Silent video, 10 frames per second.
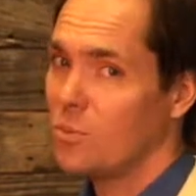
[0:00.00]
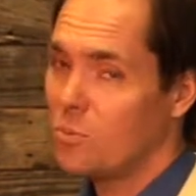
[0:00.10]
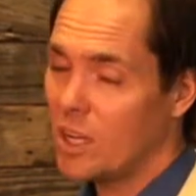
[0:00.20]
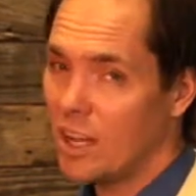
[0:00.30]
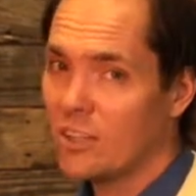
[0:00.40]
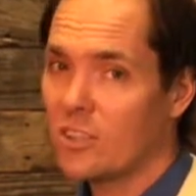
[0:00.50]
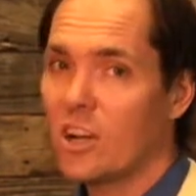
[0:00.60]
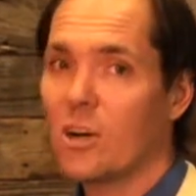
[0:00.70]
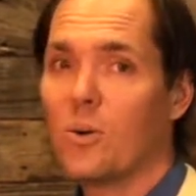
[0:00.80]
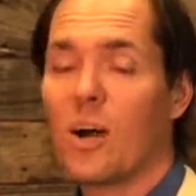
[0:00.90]
We all
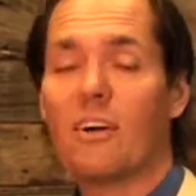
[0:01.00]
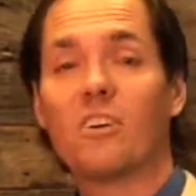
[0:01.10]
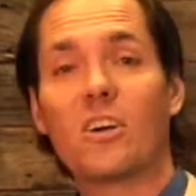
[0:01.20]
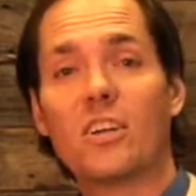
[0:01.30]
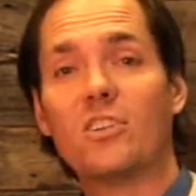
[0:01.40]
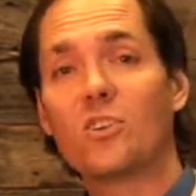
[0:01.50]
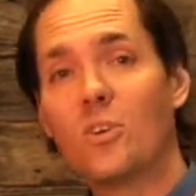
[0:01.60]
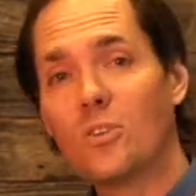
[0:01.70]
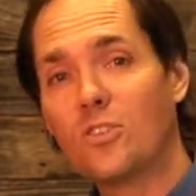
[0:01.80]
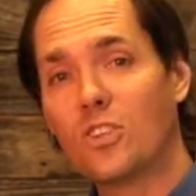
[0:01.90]
know, I've already
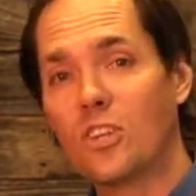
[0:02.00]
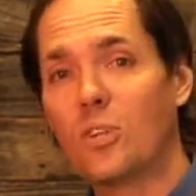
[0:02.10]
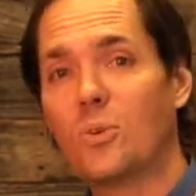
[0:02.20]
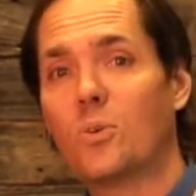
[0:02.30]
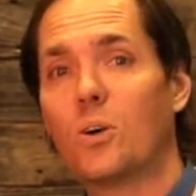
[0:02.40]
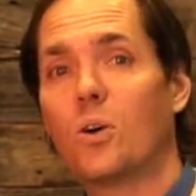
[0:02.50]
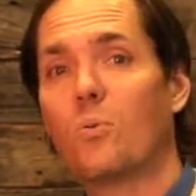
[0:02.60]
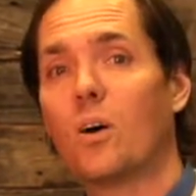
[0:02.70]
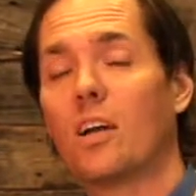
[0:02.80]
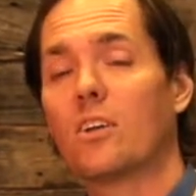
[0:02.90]
told you
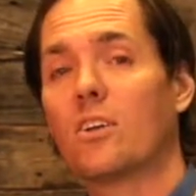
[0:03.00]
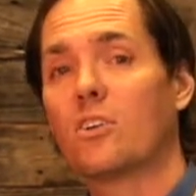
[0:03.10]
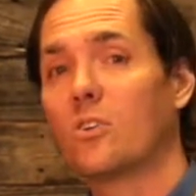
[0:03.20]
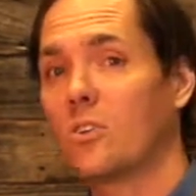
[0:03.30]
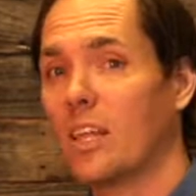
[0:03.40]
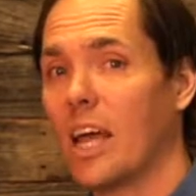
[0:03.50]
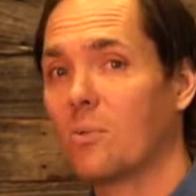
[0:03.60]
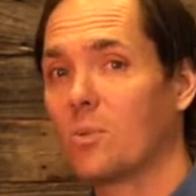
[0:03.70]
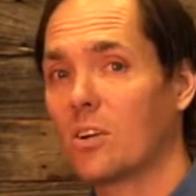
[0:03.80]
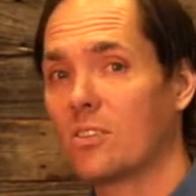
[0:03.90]
what Google
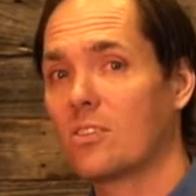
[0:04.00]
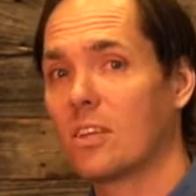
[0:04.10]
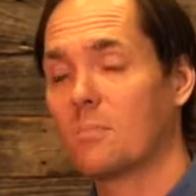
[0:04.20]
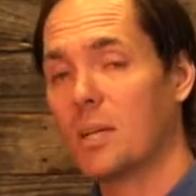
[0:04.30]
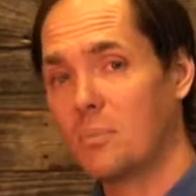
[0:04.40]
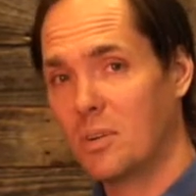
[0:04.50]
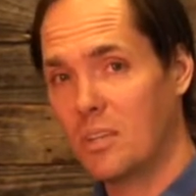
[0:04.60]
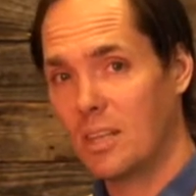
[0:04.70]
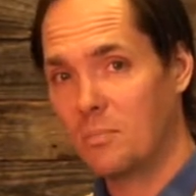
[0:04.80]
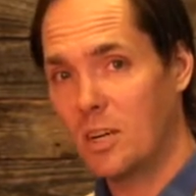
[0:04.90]
AdWords and
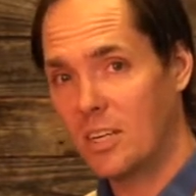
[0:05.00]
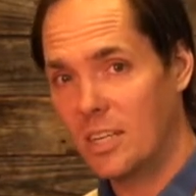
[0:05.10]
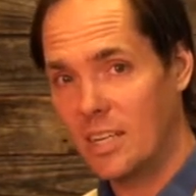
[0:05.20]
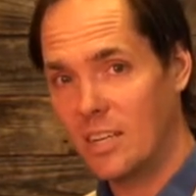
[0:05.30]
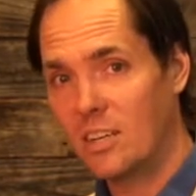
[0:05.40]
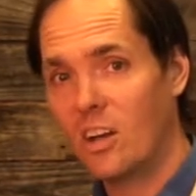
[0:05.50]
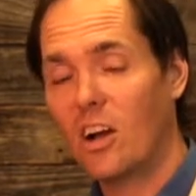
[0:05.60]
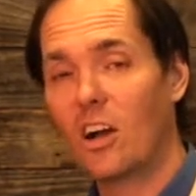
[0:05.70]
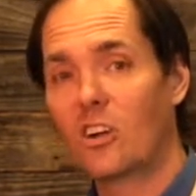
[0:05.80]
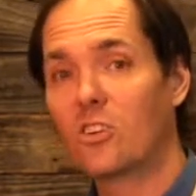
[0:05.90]
pay-per-click marketing
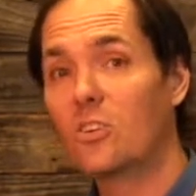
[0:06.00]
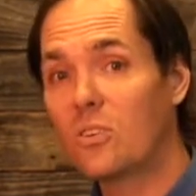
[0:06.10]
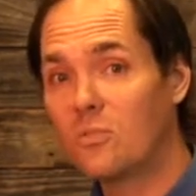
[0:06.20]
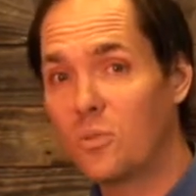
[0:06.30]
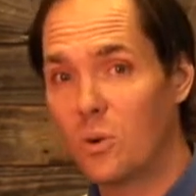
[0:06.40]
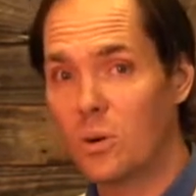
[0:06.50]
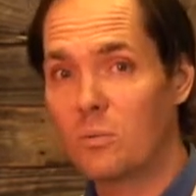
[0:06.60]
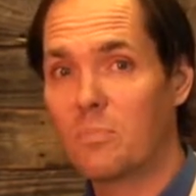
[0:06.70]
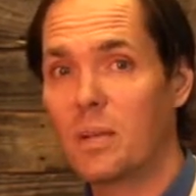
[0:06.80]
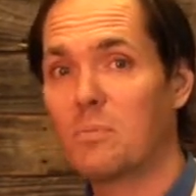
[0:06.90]
are good for.
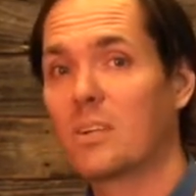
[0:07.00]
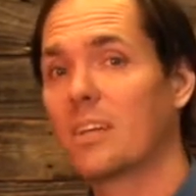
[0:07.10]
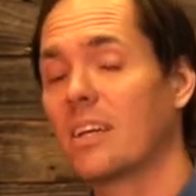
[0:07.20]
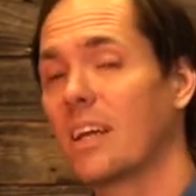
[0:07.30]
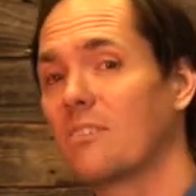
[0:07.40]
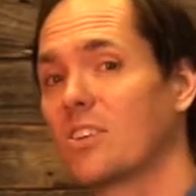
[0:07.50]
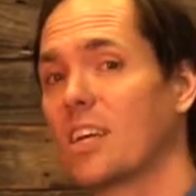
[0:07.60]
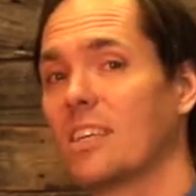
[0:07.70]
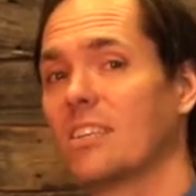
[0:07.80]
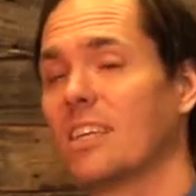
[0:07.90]
Pay-per-click
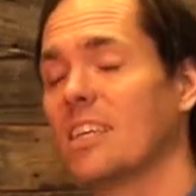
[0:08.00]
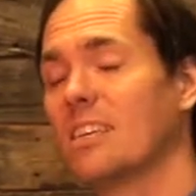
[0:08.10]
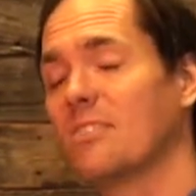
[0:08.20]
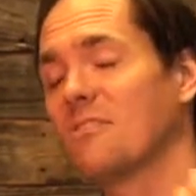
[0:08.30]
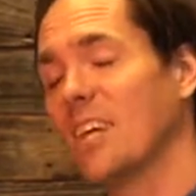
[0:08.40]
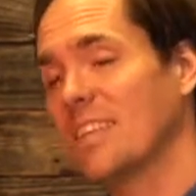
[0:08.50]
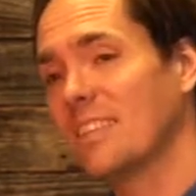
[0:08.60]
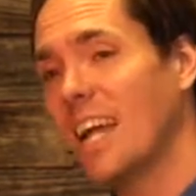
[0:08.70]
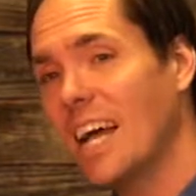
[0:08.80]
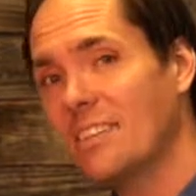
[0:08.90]
advertising is
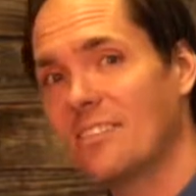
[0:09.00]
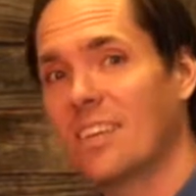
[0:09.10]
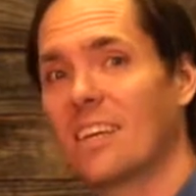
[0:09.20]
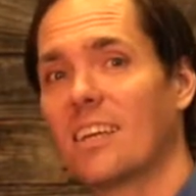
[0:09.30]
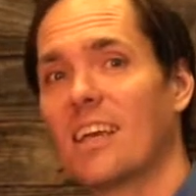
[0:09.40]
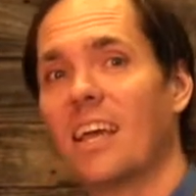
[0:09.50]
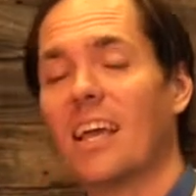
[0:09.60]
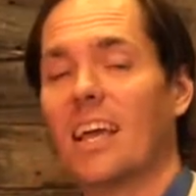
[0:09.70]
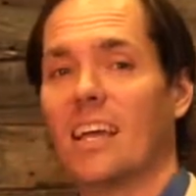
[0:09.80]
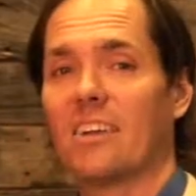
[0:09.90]
fantastic
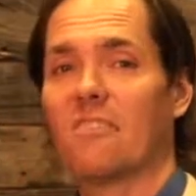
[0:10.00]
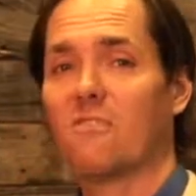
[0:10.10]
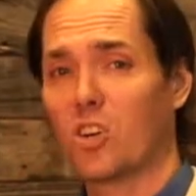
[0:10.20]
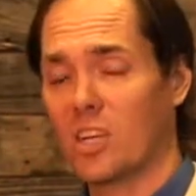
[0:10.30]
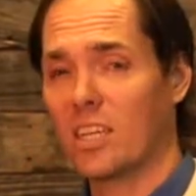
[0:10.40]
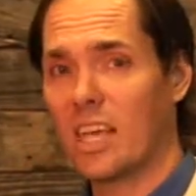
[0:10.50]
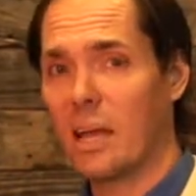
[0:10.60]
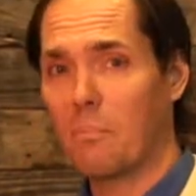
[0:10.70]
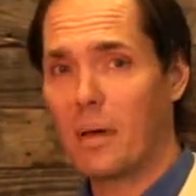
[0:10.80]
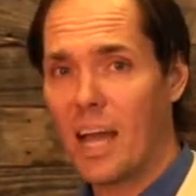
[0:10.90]
at converting
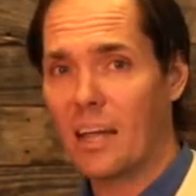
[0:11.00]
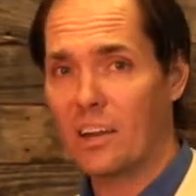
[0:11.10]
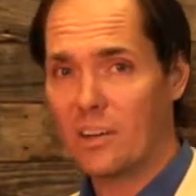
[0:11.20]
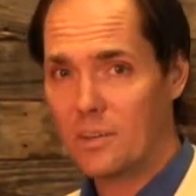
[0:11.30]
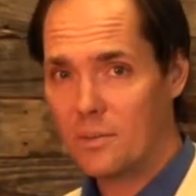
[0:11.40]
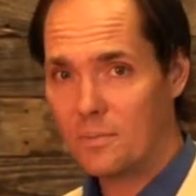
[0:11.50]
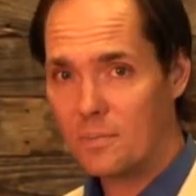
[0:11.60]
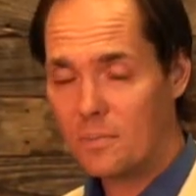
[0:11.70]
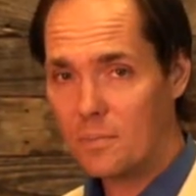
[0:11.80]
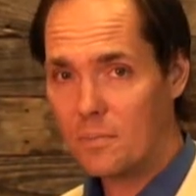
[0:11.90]
that buyer
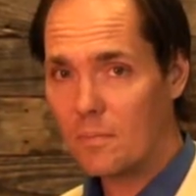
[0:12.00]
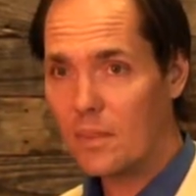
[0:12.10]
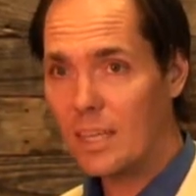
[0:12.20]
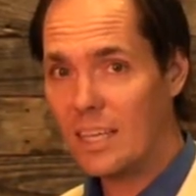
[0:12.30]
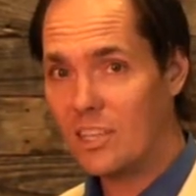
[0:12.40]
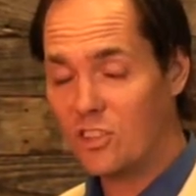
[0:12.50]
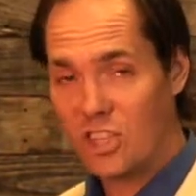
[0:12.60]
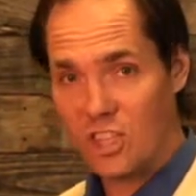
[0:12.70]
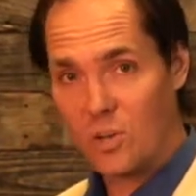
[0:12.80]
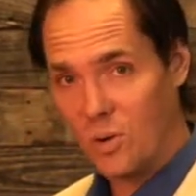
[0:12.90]

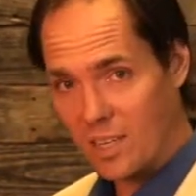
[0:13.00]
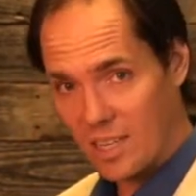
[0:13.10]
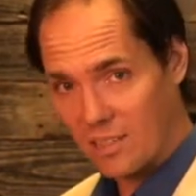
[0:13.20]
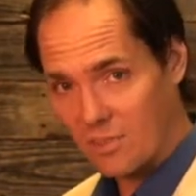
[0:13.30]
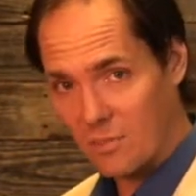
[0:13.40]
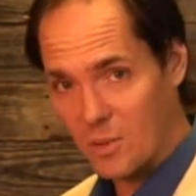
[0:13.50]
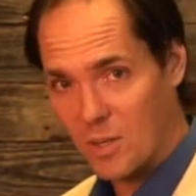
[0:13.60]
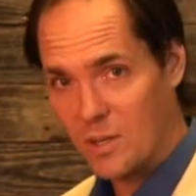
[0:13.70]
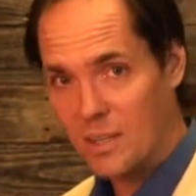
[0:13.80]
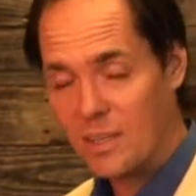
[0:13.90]
into your customer.